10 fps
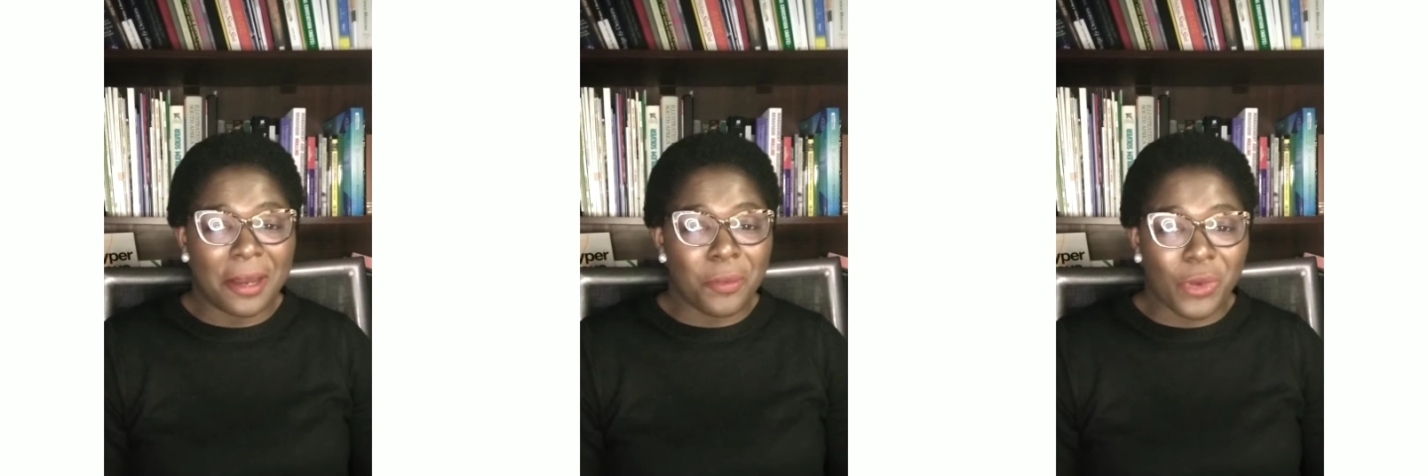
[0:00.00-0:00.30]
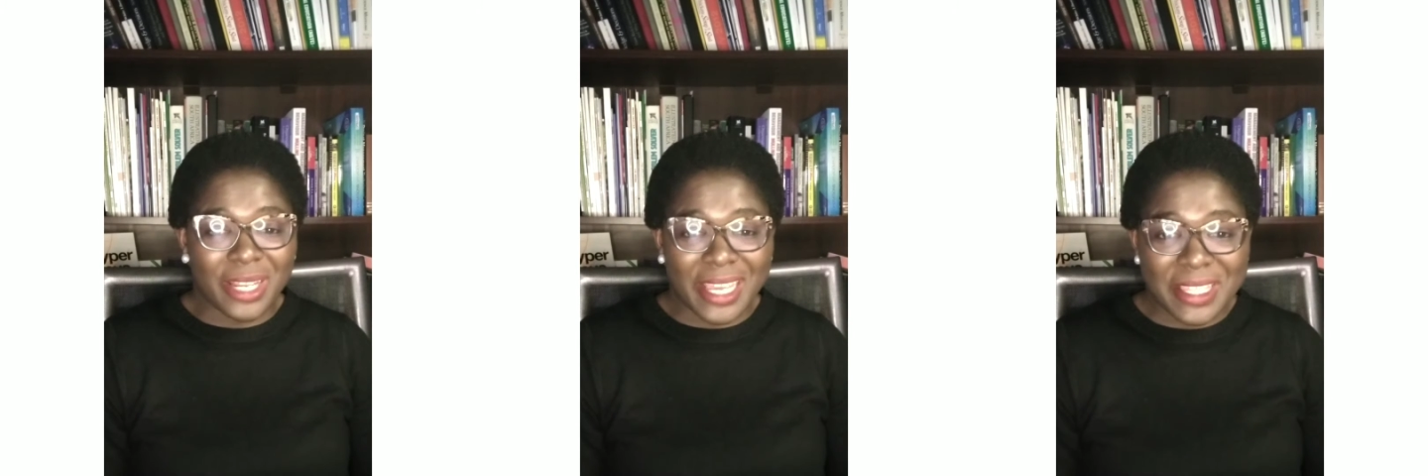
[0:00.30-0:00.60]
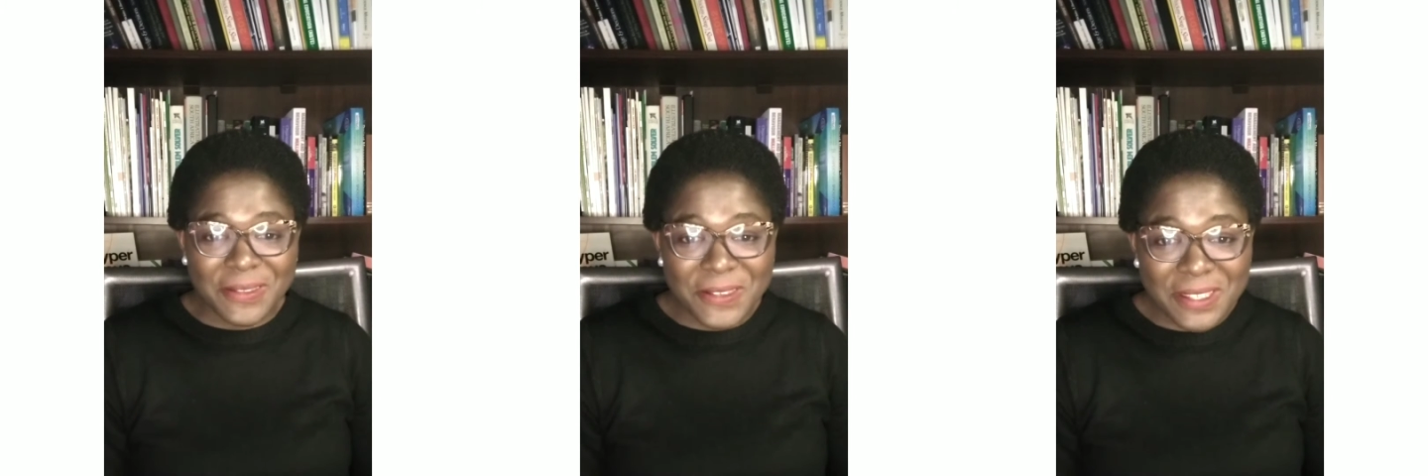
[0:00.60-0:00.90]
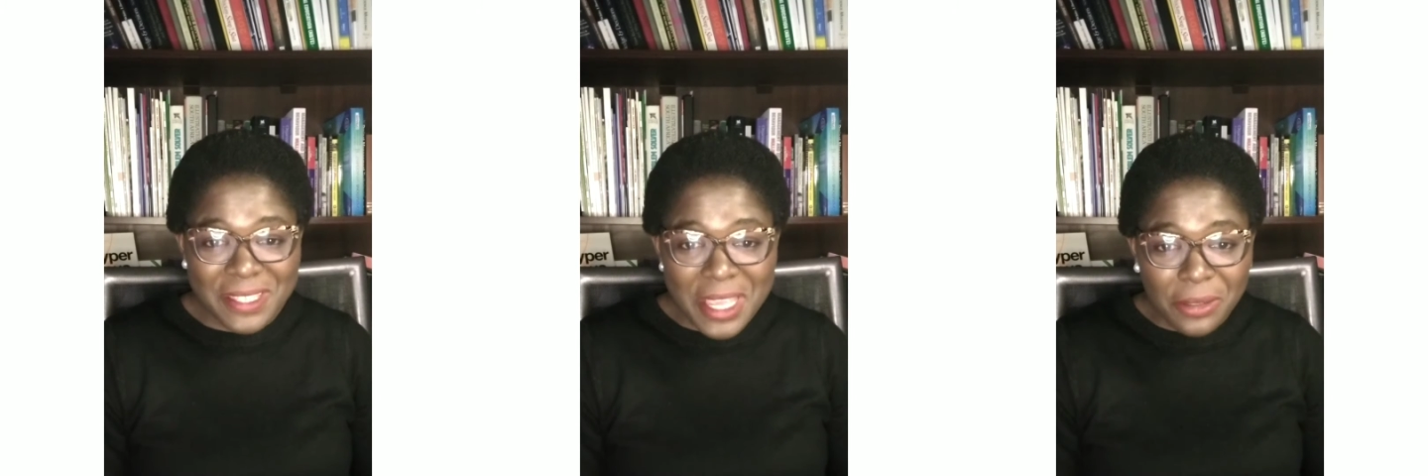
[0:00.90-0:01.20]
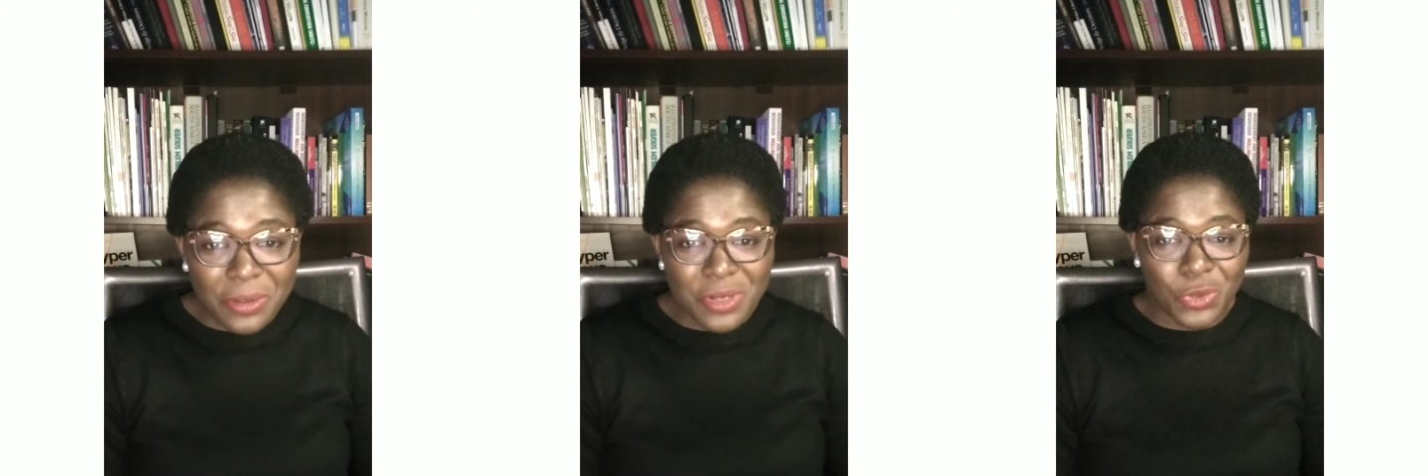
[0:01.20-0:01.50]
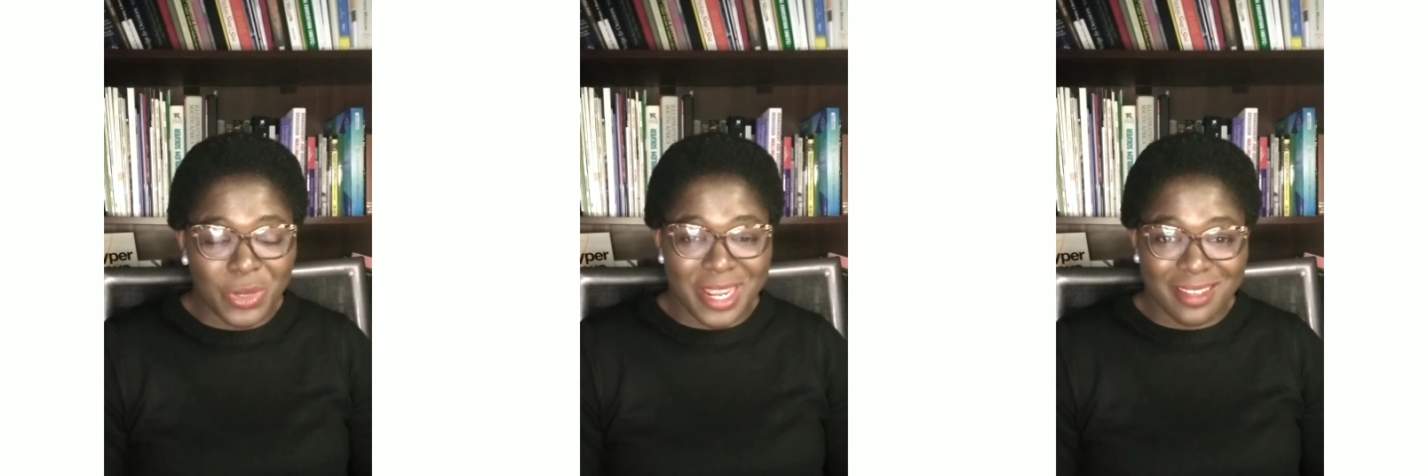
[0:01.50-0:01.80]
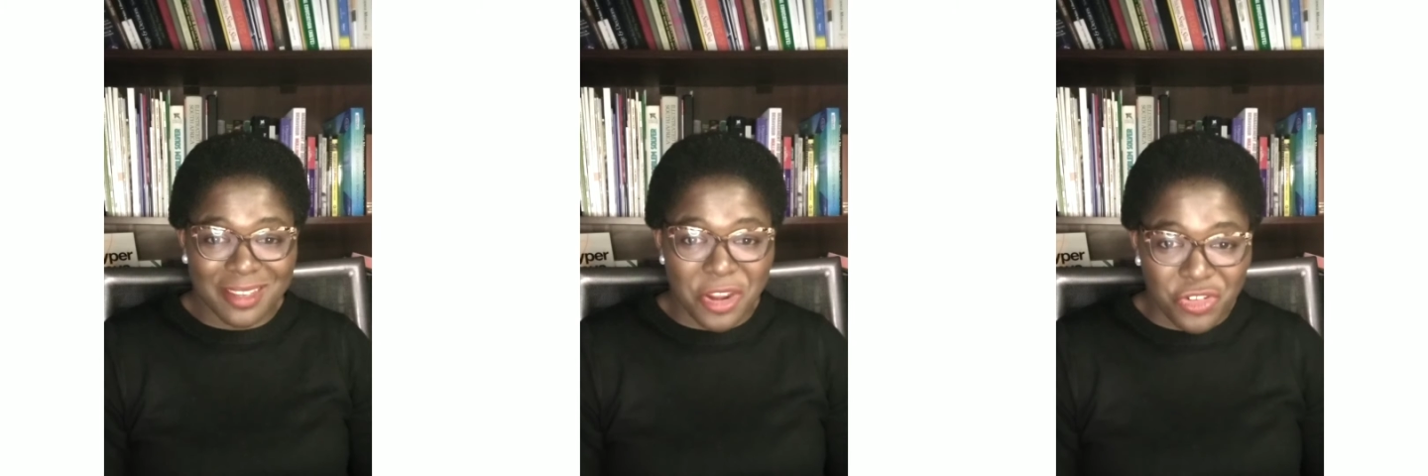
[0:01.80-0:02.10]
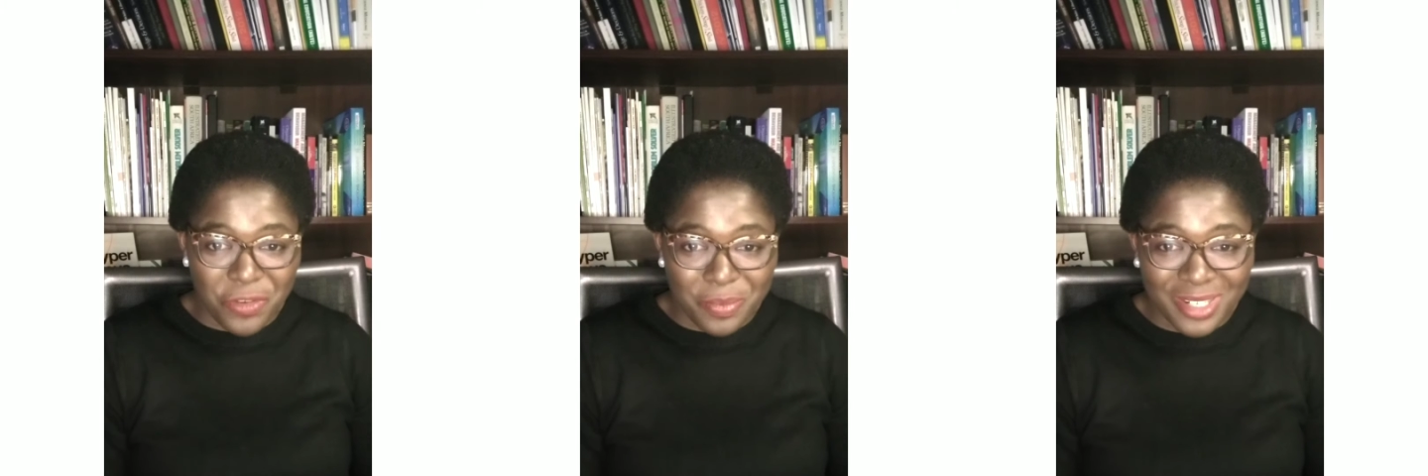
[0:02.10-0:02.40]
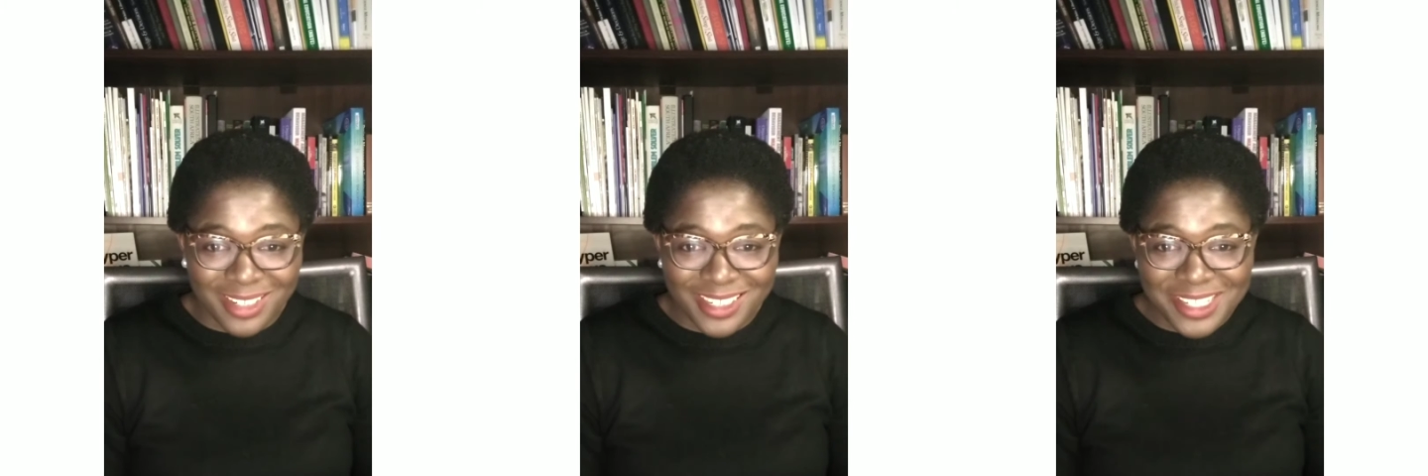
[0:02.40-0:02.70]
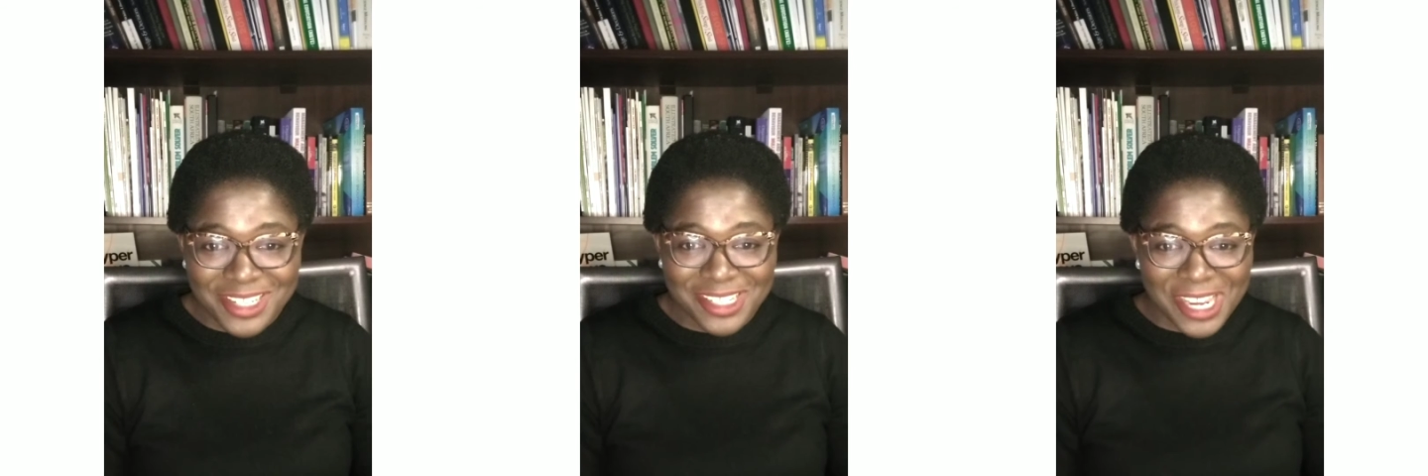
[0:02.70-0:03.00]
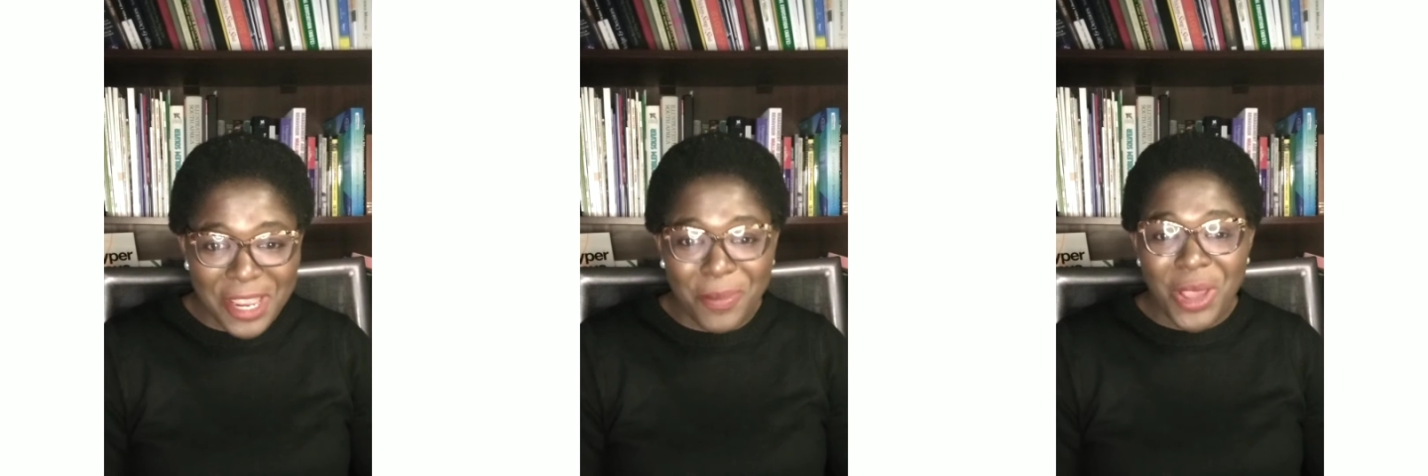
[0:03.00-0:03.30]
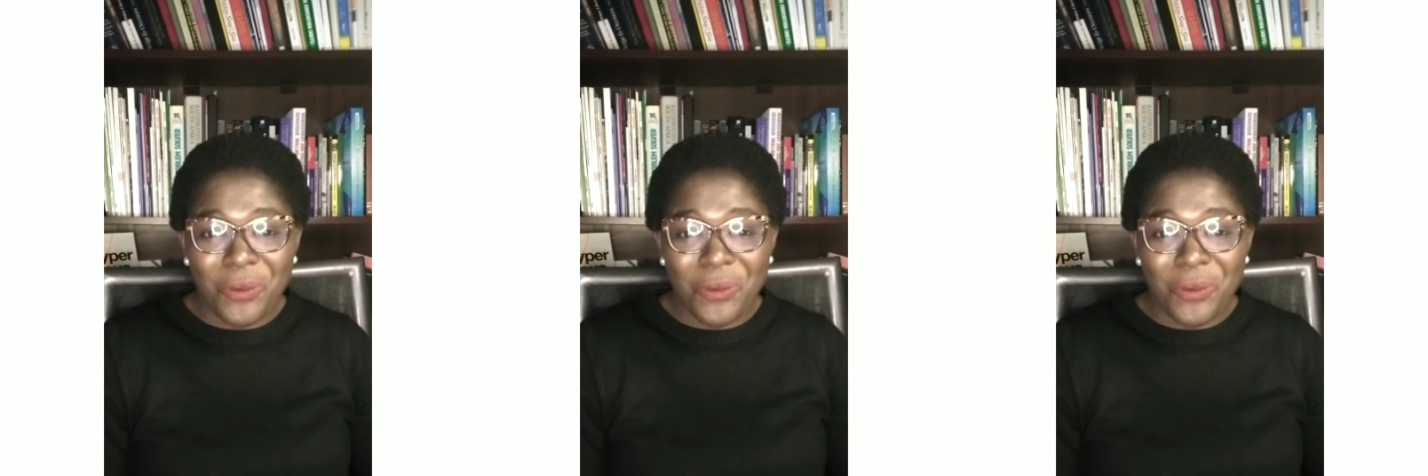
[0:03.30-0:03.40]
whether it's sales, whether it's entrepreneurship.